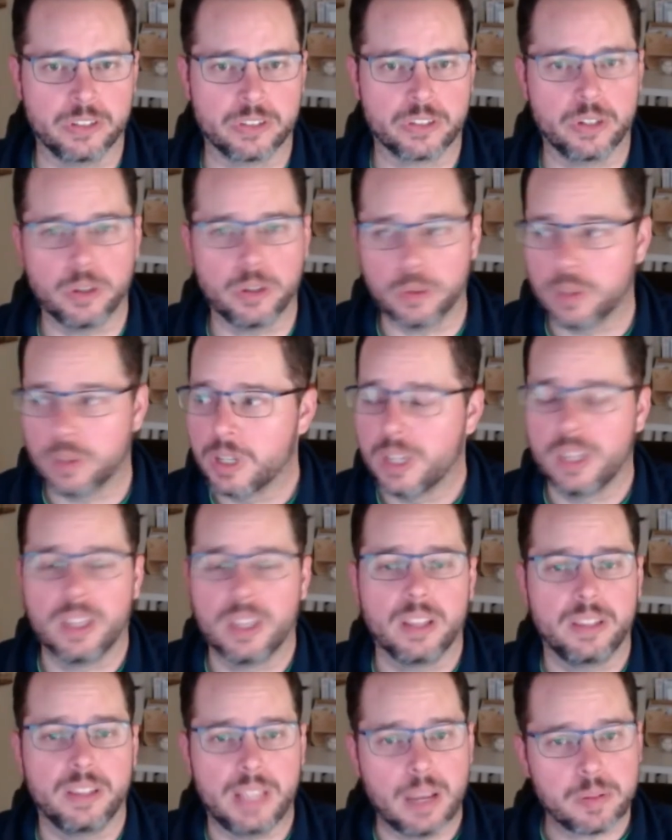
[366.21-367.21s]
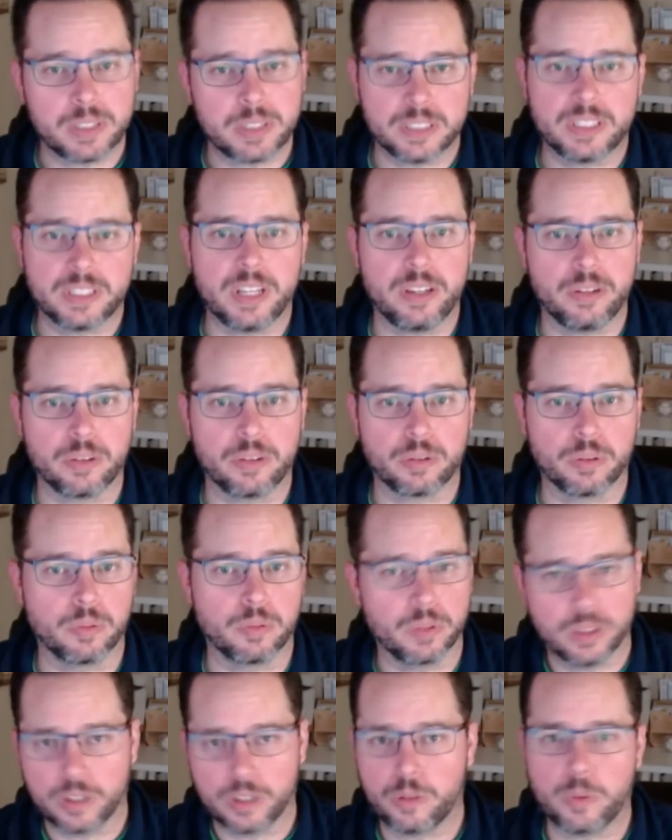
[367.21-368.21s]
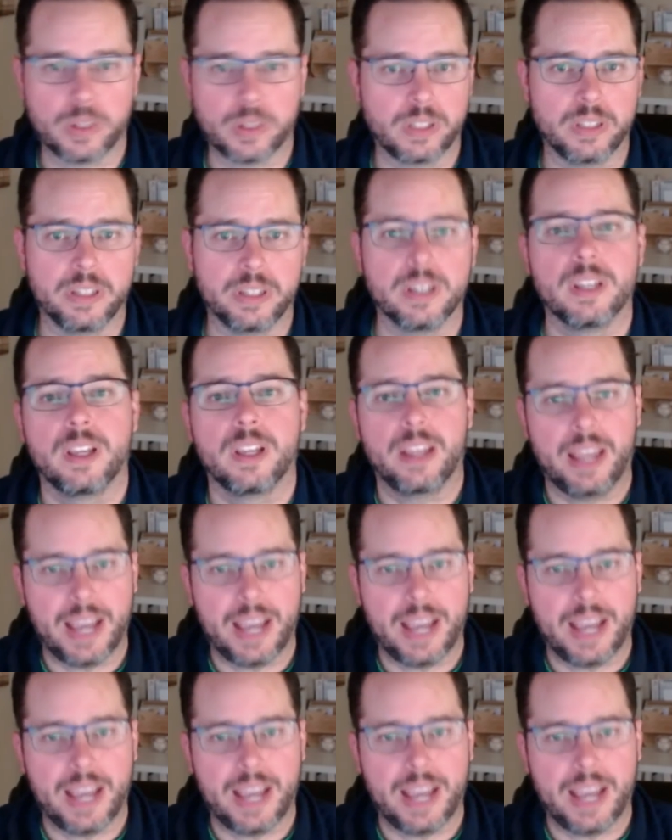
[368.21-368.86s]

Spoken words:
So now I'm going to take you through really quickly